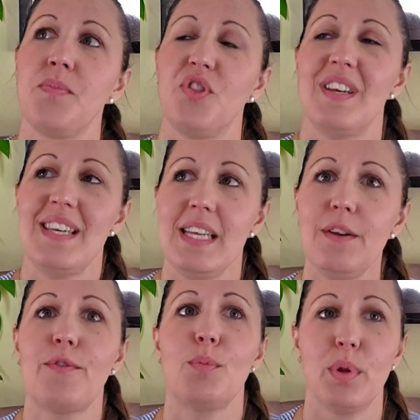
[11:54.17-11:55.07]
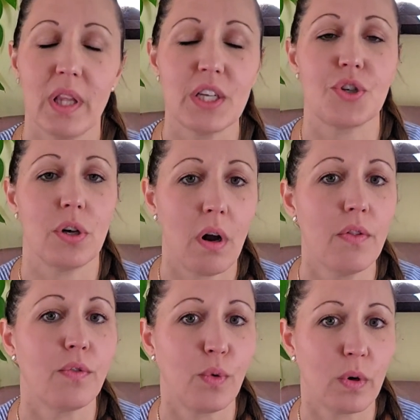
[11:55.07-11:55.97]
the need for pleasure on
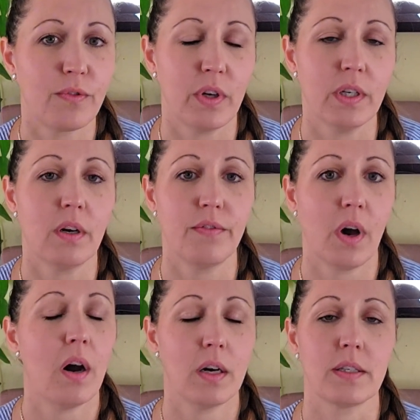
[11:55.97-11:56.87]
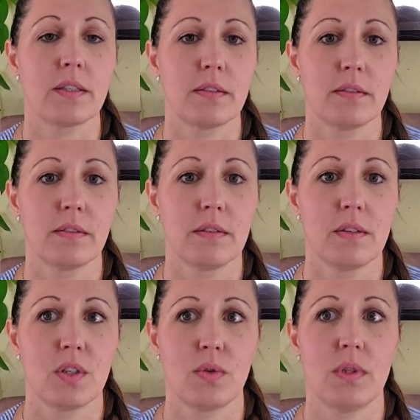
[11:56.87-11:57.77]
the forefront of the heart.
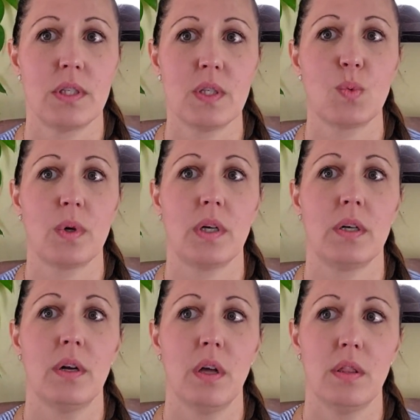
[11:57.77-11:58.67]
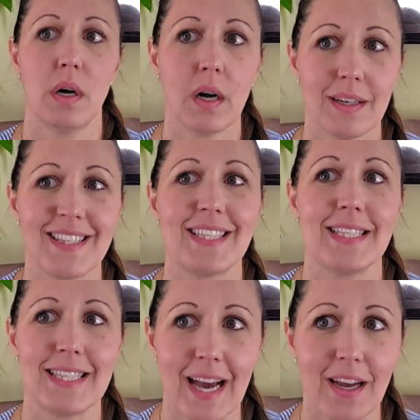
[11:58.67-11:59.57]
So this is where the heart's
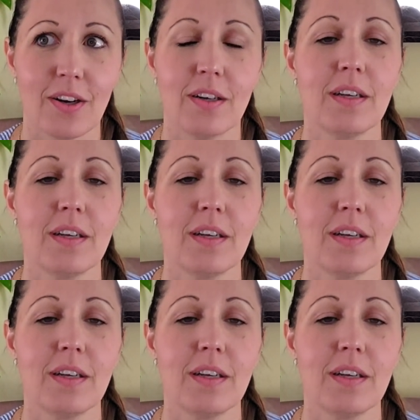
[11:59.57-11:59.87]
desire